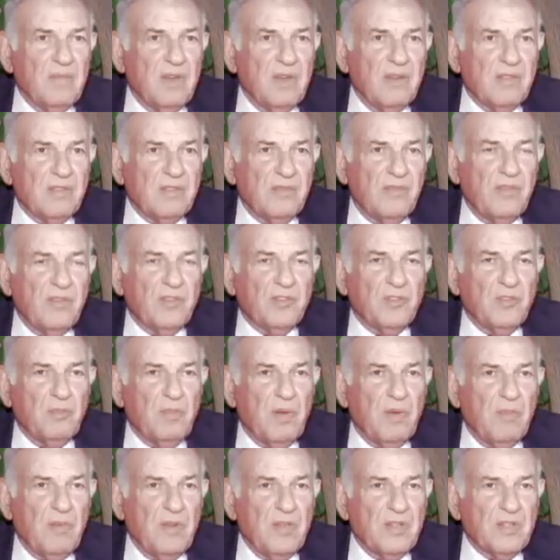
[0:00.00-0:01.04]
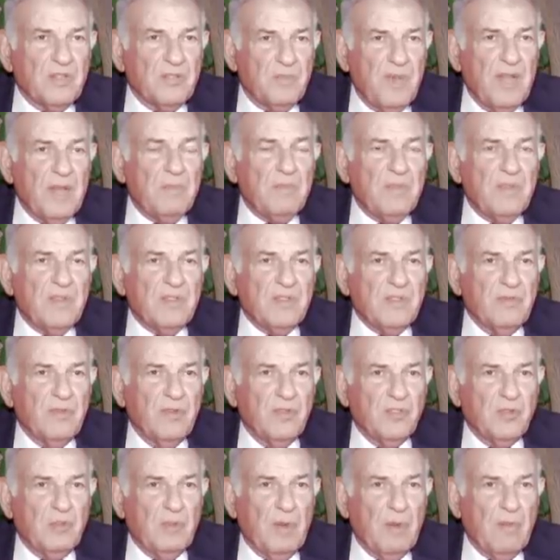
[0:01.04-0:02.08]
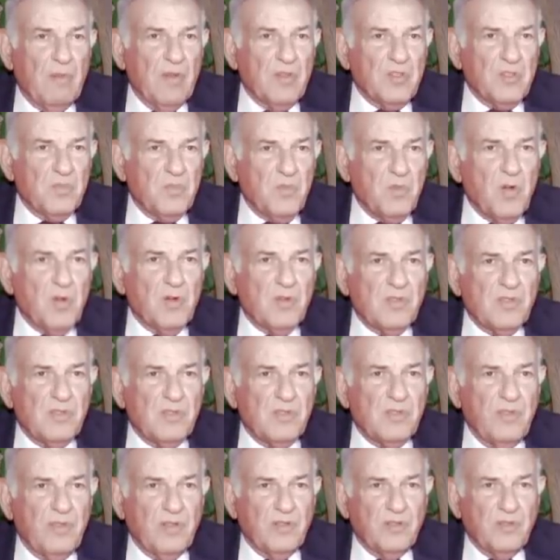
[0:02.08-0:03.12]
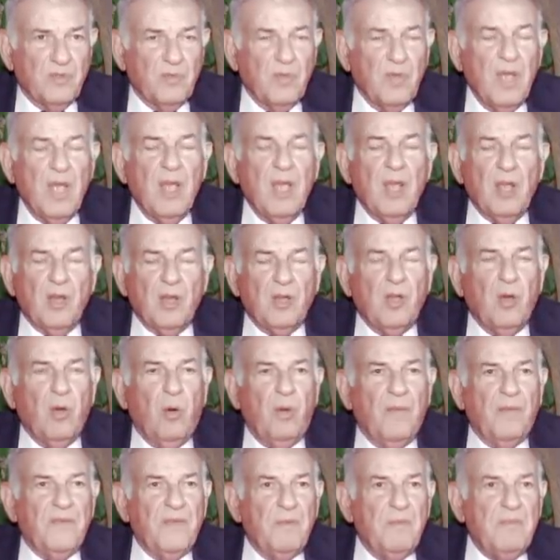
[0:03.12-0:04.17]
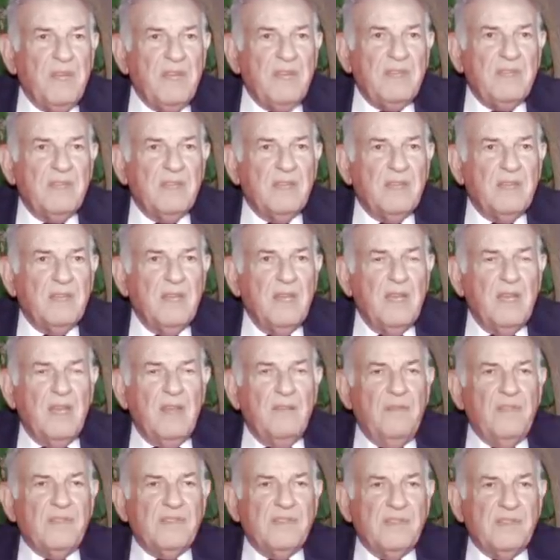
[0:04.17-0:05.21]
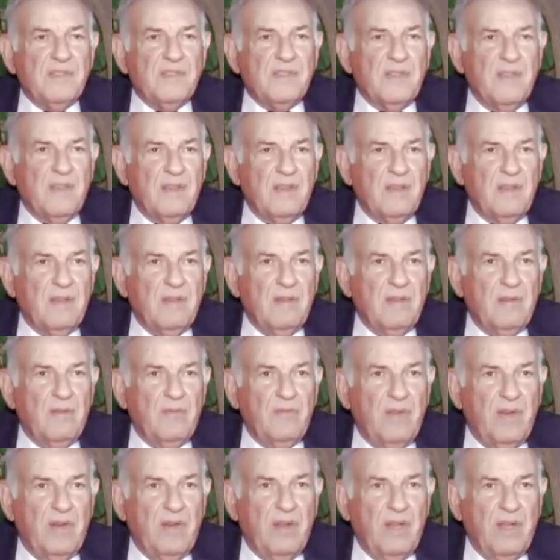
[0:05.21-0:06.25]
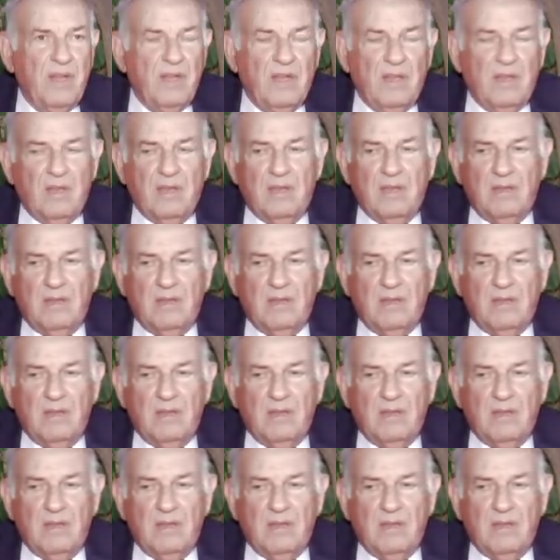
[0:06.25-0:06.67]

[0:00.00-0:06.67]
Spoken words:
because you've got to publish papers, you've got to publish books, you've got to go on the media. This is very